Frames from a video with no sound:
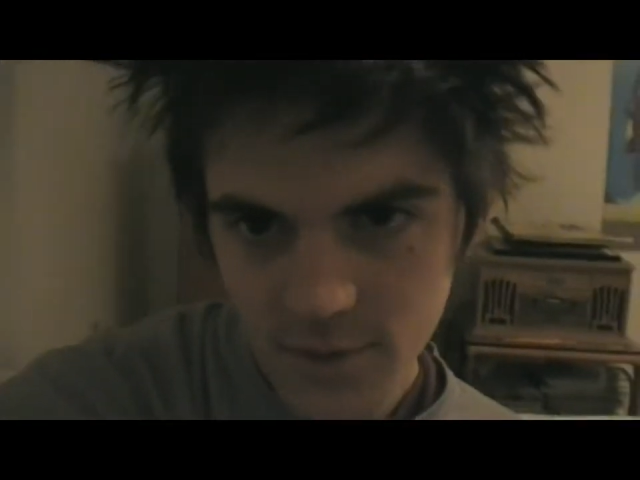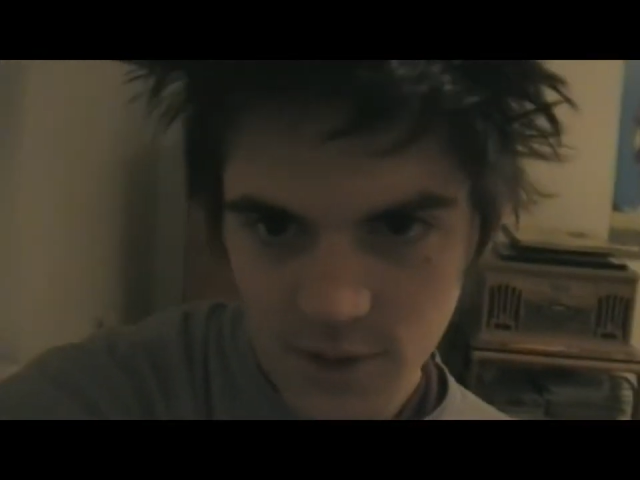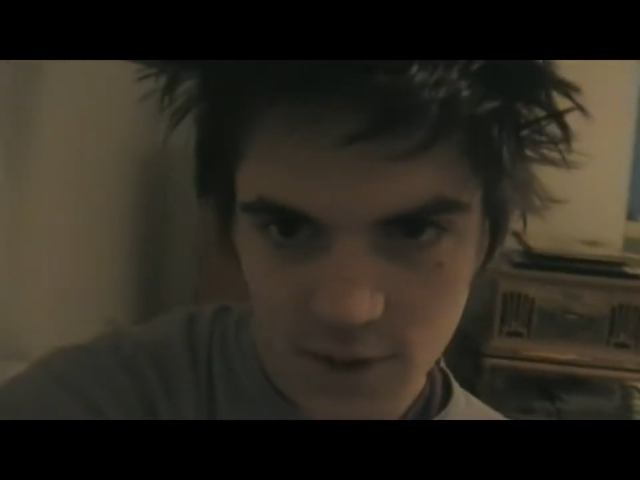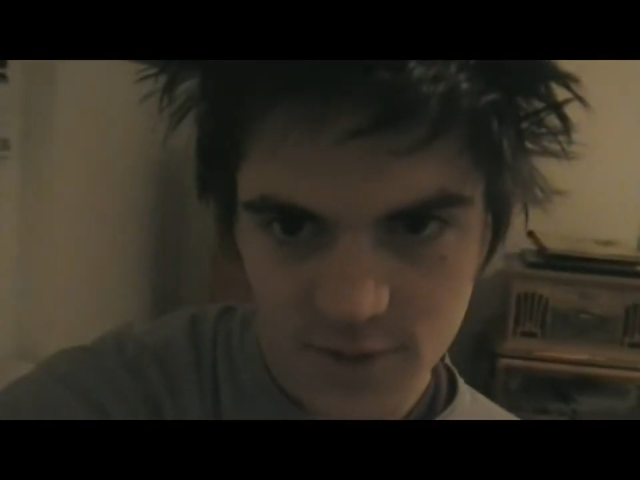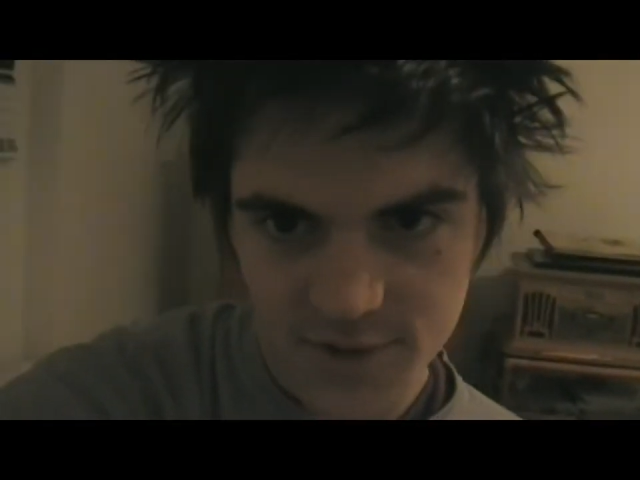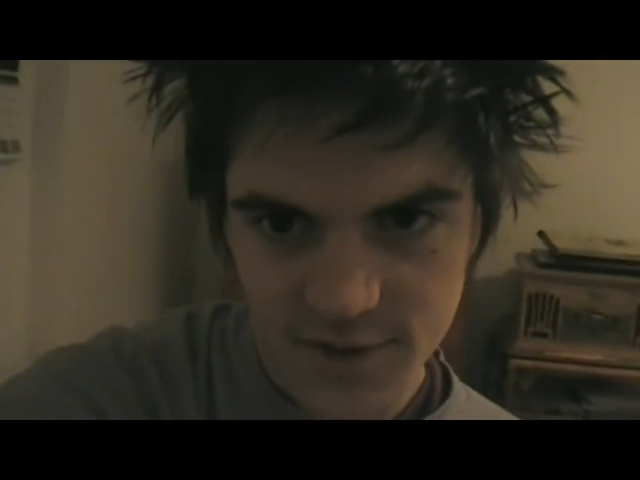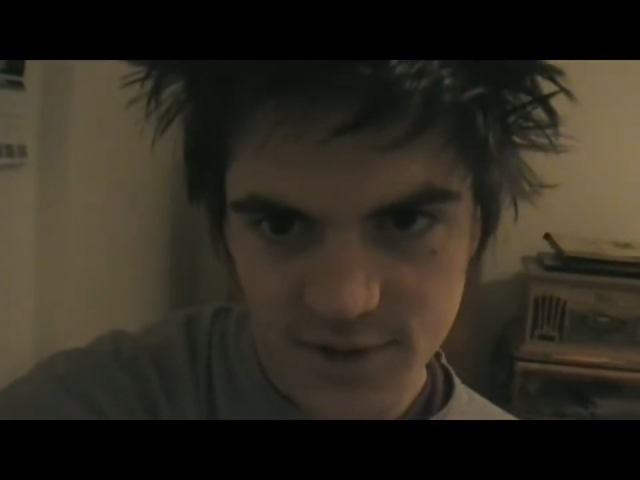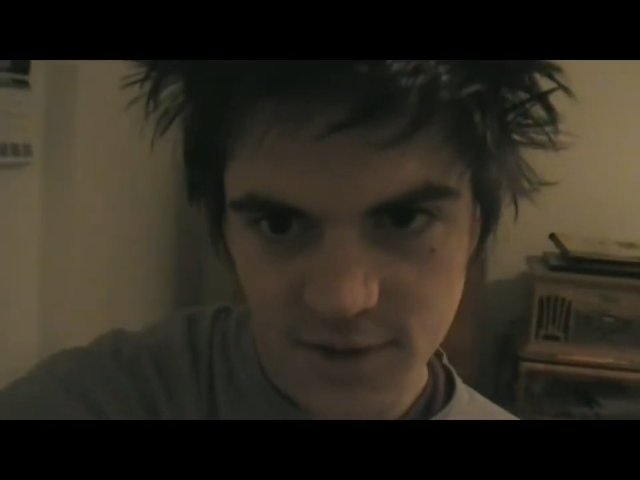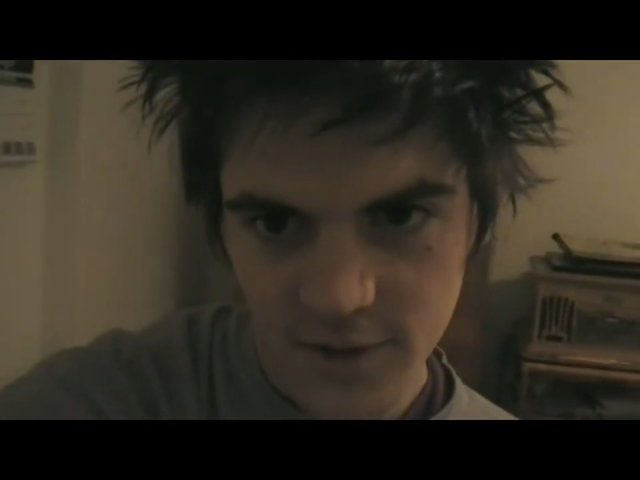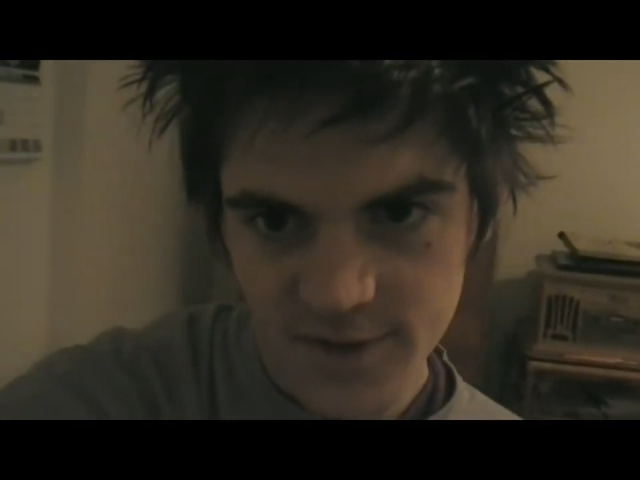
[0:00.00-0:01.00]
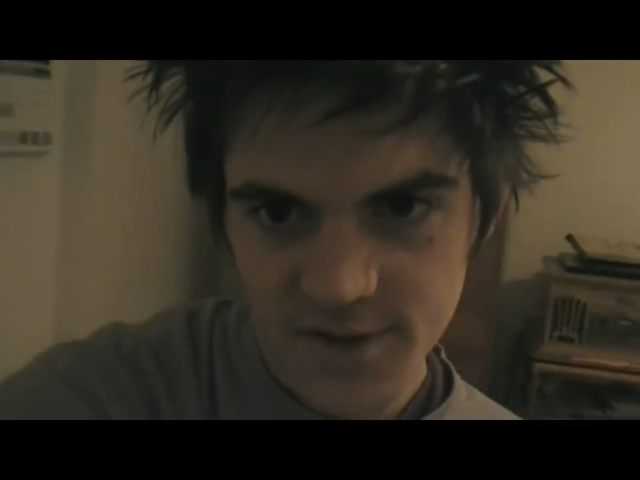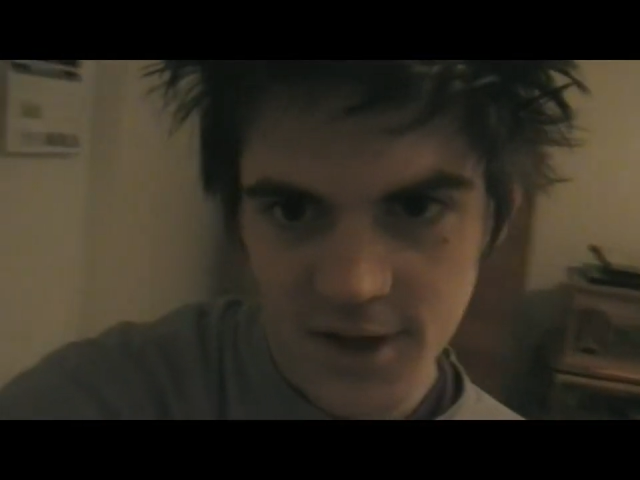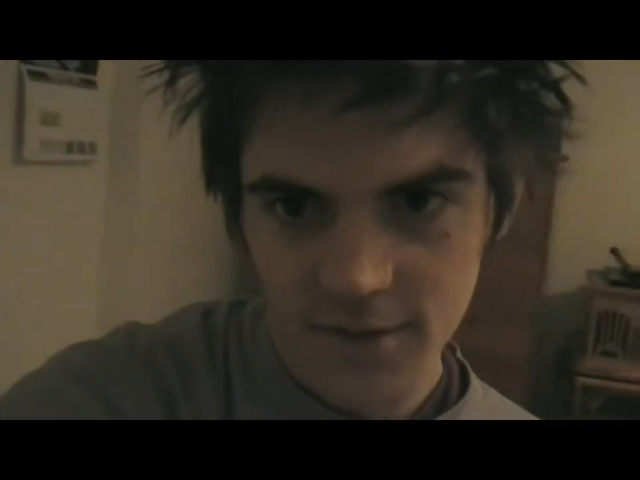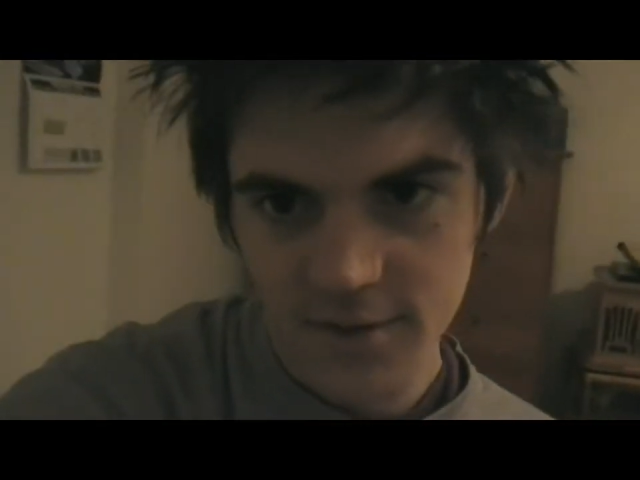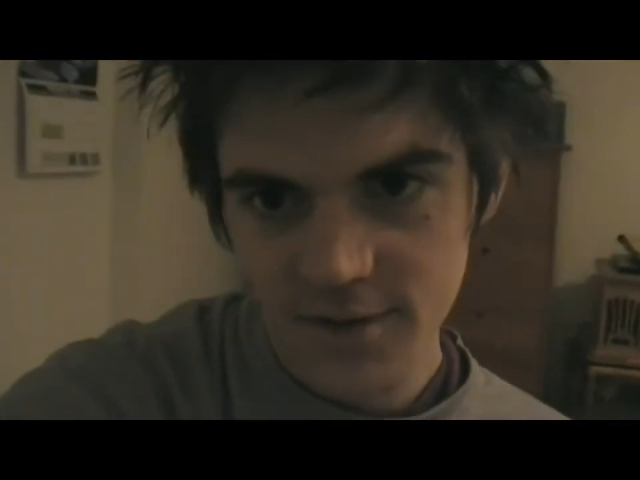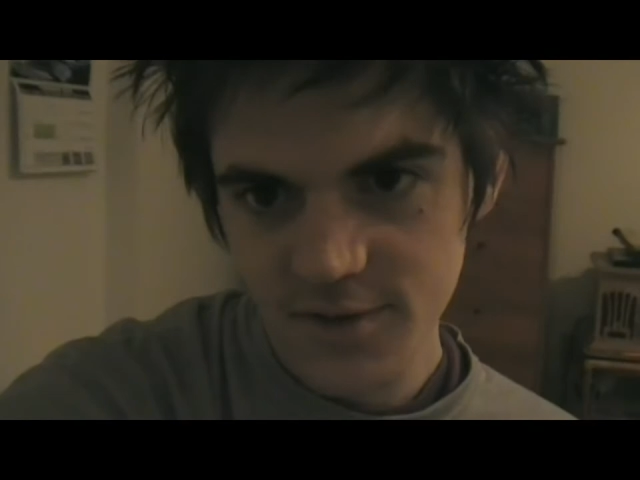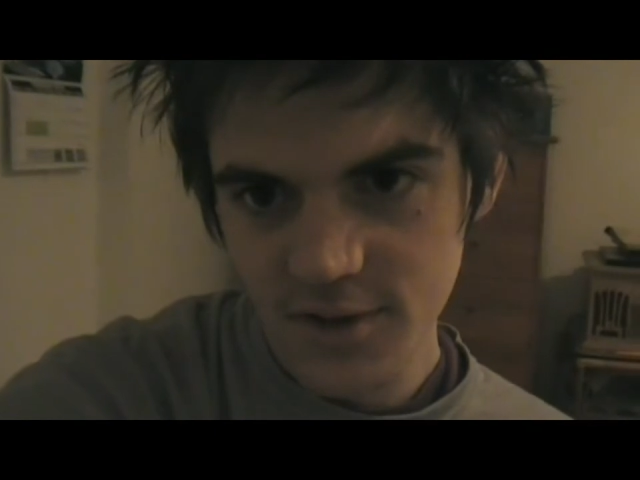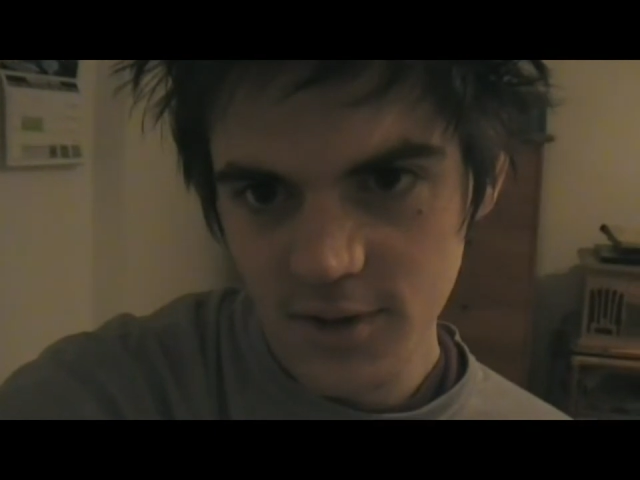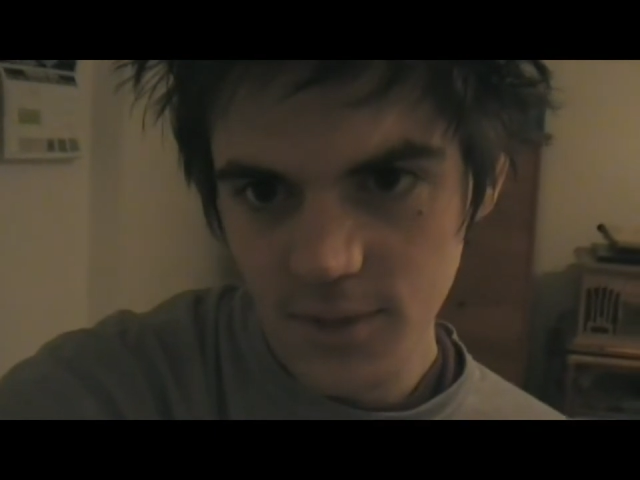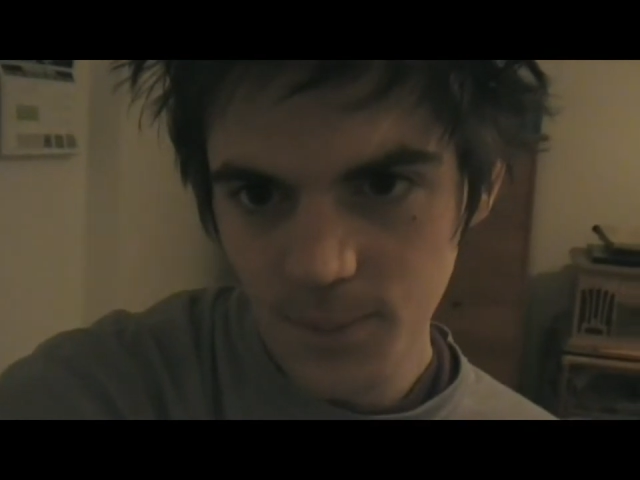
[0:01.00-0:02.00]
160 clicks south of
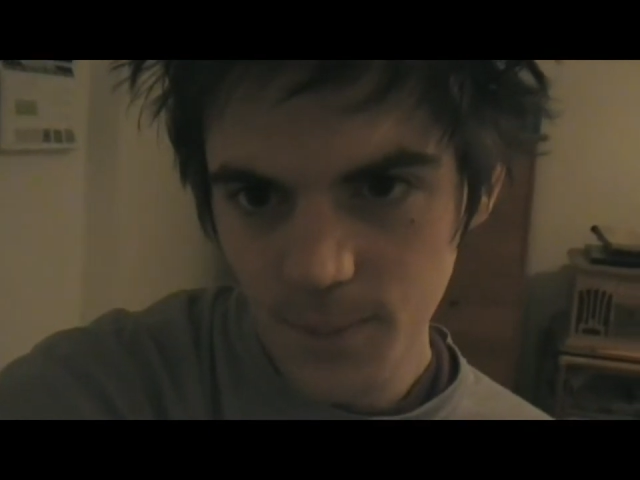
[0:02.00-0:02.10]
DC.